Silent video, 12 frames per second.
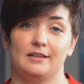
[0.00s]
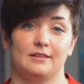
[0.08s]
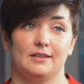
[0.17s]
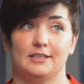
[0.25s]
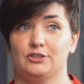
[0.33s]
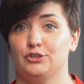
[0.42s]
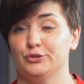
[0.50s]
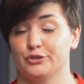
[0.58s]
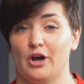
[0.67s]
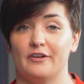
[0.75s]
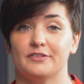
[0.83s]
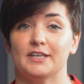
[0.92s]
that it's used
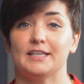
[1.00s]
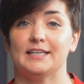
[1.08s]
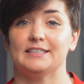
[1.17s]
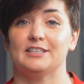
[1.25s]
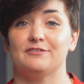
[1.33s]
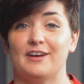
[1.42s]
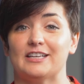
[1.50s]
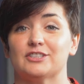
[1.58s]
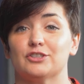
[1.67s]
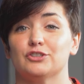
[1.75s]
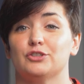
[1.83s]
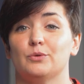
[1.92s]
often is
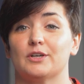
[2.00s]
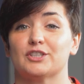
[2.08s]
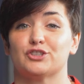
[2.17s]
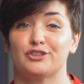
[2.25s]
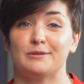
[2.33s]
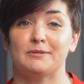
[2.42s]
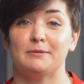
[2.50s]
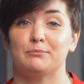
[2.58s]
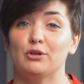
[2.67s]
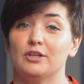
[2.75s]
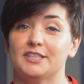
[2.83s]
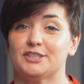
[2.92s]
investors who are extremely
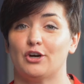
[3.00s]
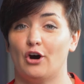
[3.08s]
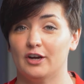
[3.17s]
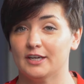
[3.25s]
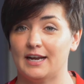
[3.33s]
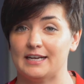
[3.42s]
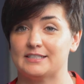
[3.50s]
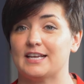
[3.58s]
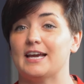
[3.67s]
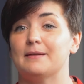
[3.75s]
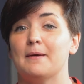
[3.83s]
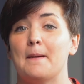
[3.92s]
bullish on an
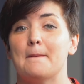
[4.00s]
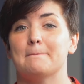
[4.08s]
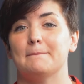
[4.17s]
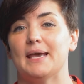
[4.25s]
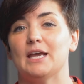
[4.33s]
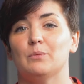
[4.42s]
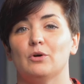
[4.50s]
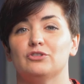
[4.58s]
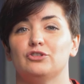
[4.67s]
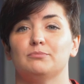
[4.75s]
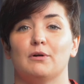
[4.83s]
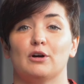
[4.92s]
asset may
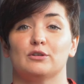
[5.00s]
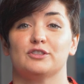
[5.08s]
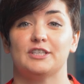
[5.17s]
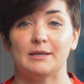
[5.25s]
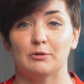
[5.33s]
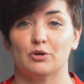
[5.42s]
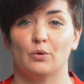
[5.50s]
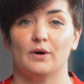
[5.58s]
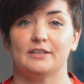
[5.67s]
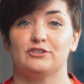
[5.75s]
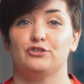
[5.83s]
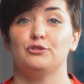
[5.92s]
want to borrow
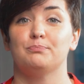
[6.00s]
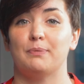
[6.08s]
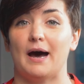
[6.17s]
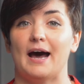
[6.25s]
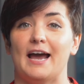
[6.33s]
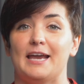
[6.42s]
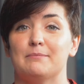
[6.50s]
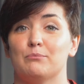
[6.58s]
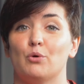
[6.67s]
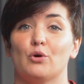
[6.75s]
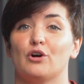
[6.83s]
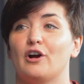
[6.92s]
stablecoins to buy
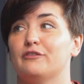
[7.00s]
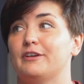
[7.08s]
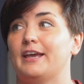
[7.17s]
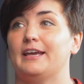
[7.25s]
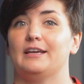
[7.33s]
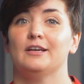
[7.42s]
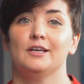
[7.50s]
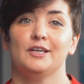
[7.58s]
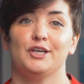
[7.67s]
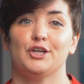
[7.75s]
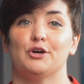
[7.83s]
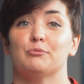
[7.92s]
more of a
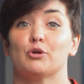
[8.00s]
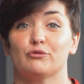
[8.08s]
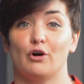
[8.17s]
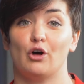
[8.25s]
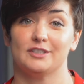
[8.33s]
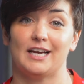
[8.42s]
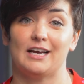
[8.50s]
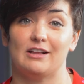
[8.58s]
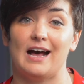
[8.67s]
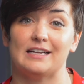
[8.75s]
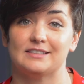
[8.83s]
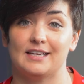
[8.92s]
you know more volatile
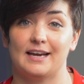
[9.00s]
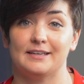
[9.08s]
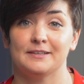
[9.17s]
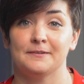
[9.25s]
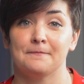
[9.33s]
asset.